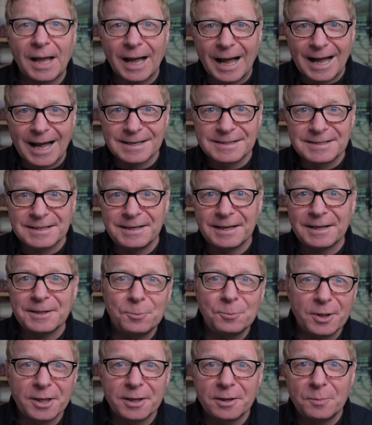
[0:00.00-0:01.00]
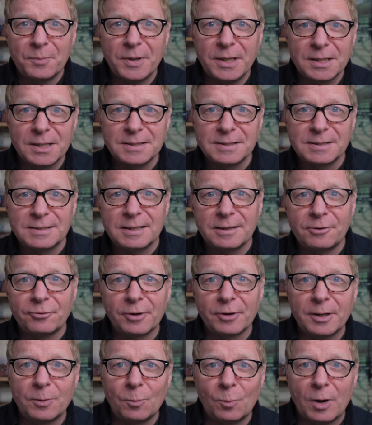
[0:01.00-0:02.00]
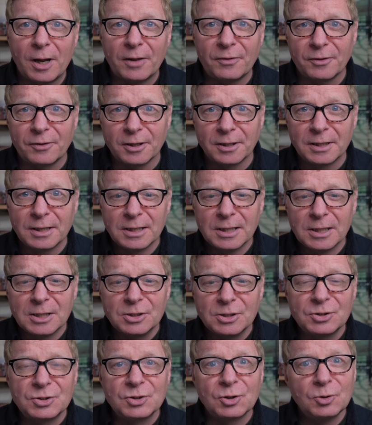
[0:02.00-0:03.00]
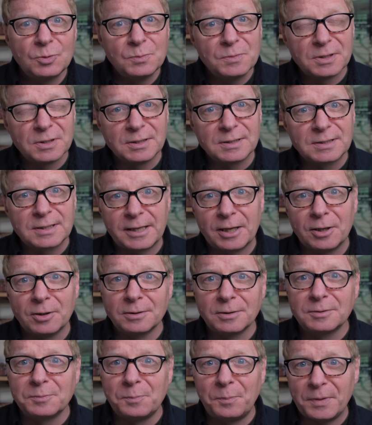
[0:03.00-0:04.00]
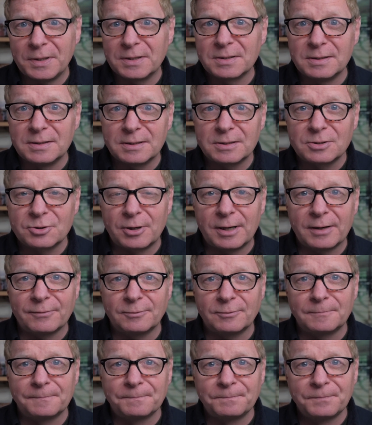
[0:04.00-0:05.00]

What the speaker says: and today we're going to be considering whether Zoom has killed business travel.